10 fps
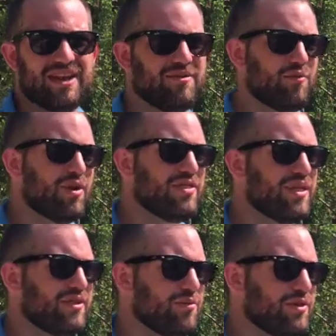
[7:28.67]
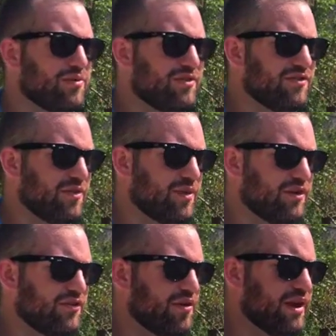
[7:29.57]
And one of the reasons I wanted
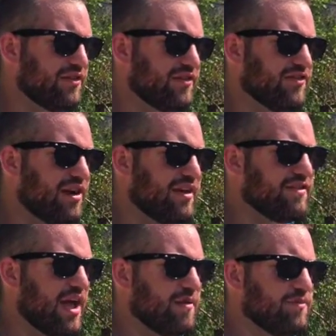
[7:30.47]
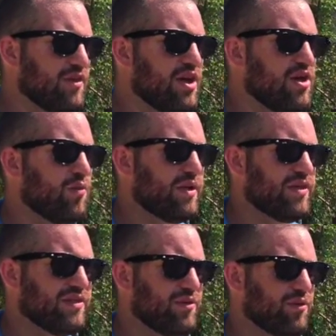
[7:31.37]
to show it is because a lot of times we
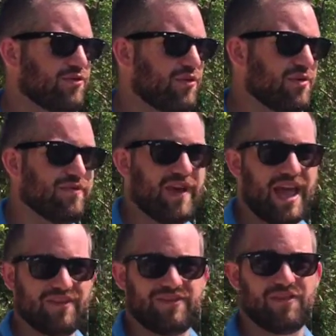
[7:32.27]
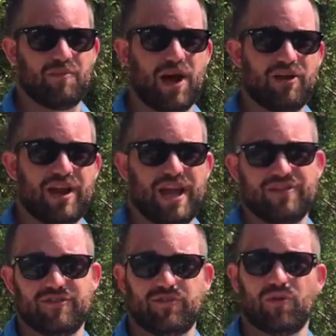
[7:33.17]
think that we're so advanced in the modern
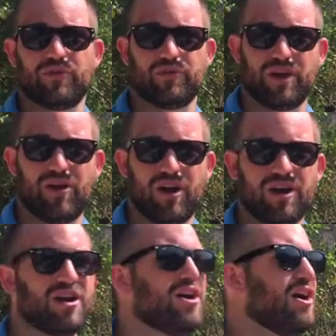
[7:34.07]
age, and of course we are,